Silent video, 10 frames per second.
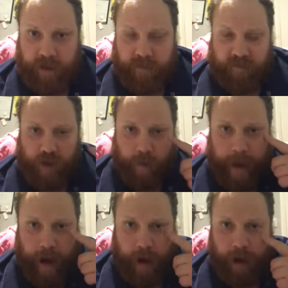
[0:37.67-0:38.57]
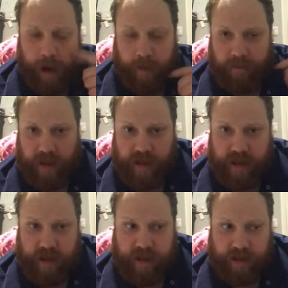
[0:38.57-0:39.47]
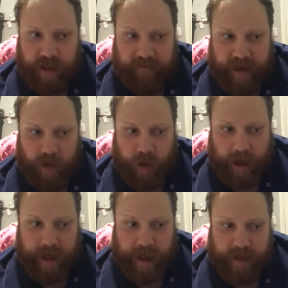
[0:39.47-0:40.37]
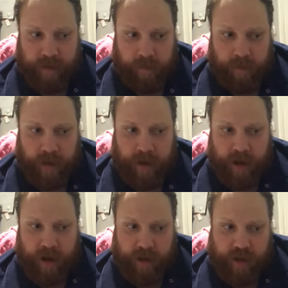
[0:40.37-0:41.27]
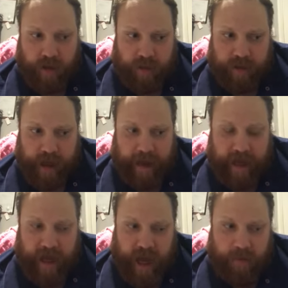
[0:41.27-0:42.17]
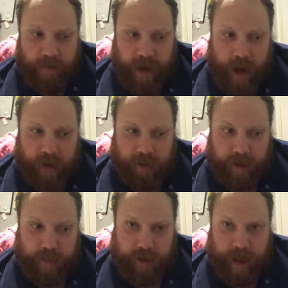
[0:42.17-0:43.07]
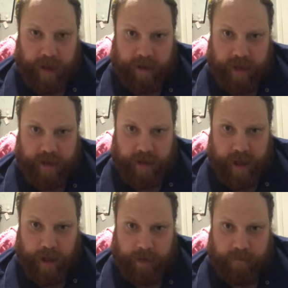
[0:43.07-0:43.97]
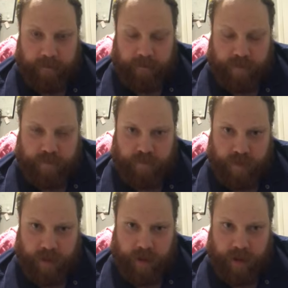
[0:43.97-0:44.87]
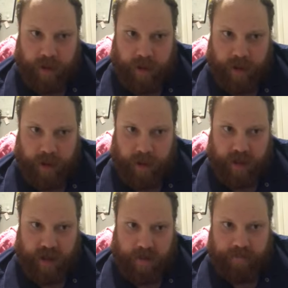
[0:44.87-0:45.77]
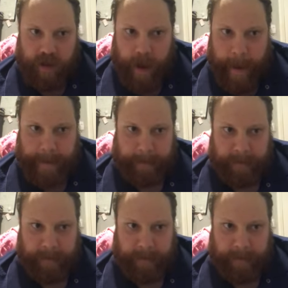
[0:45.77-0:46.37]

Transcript: Flaubert, um, it's this living organism. So it's like an embryo that's plant that the the um,